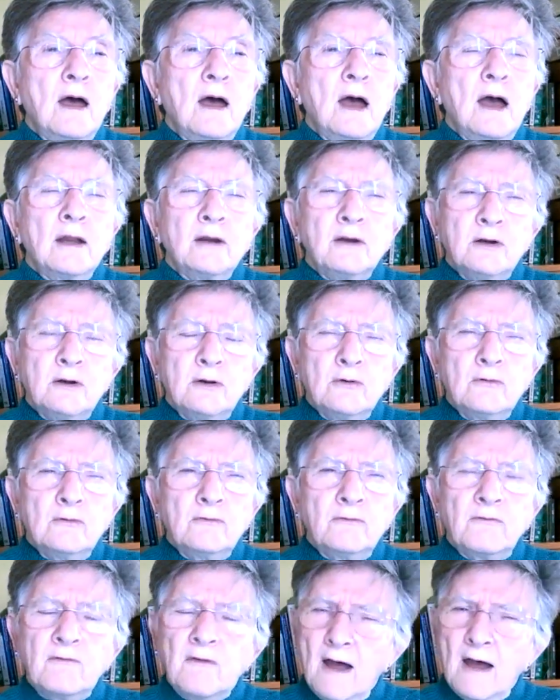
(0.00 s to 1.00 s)
I knew
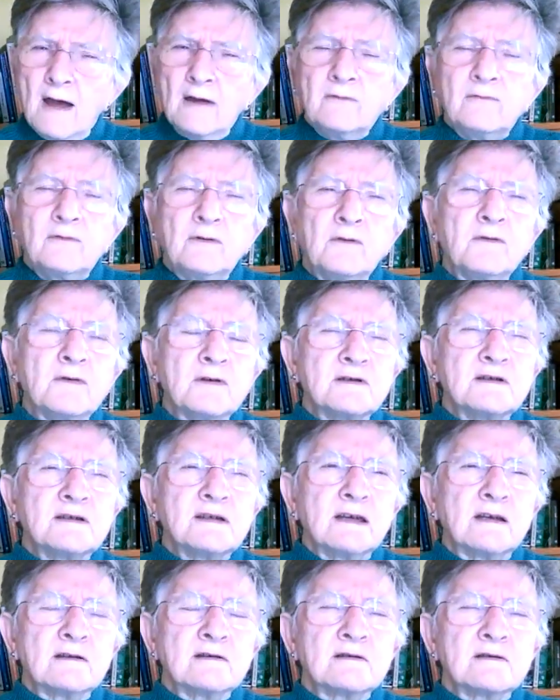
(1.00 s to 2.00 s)
5 of the
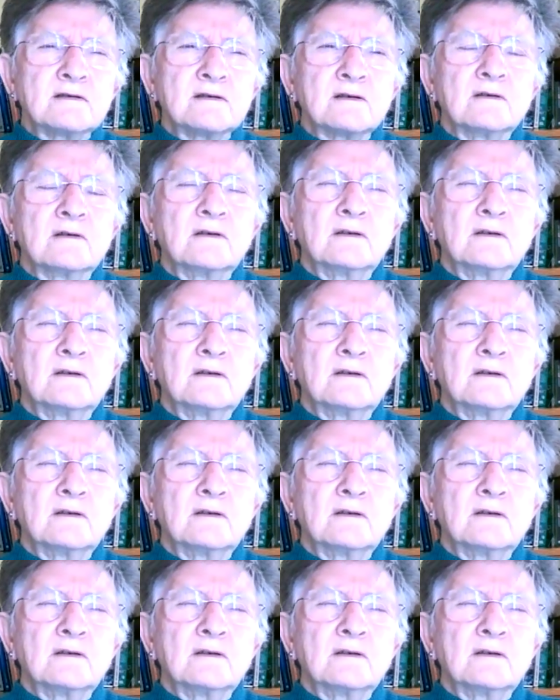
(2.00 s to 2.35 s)
6